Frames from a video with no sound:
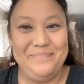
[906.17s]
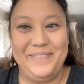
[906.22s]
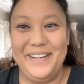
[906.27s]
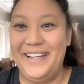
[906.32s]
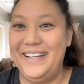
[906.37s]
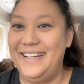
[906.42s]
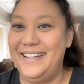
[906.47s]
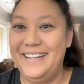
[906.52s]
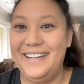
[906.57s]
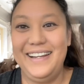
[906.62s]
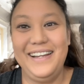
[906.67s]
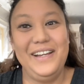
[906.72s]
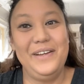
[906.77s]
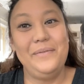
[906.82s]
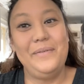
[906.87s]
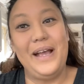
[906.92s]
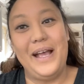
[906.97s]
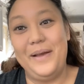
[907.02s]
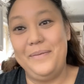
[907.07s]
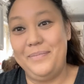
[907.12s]
But
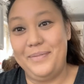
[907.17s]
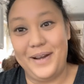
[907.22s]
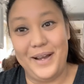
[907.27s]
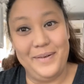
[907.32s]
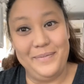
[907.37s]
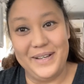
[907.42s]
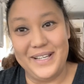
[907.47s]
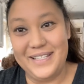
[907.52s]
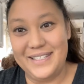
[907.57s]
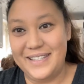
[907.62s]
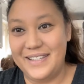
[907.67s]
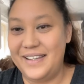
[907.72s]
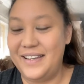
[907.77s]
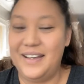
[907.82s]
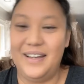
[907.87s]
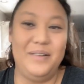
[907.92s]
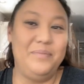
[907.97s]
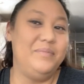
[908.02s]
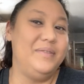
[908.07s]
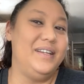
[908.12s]
I promise,
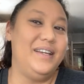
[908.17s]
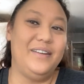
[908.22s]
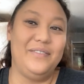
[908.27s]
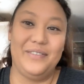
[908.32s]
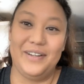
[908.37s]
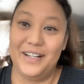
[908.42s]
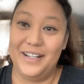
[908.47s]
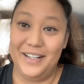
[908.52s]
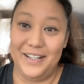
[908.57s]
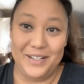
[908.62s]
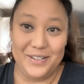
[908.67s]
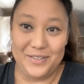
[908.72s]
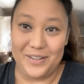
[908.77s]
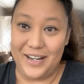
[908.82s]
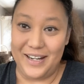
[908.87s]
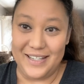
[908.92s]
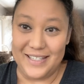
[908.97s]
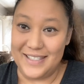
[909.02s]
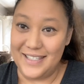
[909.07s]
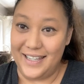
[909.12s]
I'm never going to try
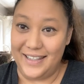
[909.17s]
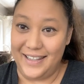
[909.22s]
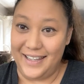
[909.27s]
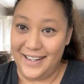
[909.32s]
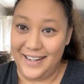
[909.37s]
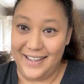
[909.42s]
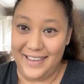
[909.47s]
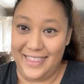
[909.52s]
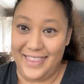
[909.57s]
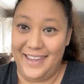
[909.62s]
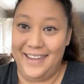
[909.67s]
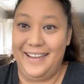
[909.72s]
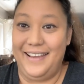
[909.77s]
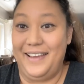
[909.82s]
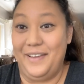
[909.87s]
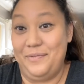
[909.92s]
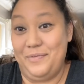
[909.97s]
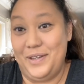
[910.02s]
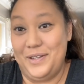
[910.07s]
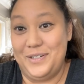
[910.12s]
to sell anything.
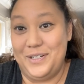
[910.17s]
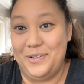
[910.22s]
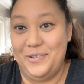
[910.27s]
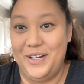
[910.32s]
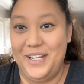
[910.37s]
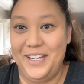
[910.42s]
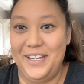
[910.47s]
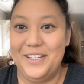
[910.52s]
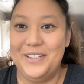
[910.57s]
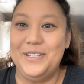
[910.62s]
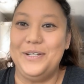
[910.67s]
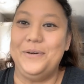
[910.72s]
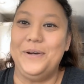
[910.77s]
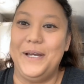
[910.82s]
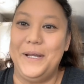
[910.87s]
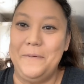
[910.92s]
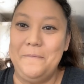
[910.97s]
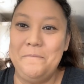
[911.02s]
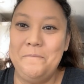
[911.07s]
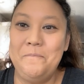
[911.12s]
If you do it, you do
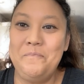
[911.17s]
it.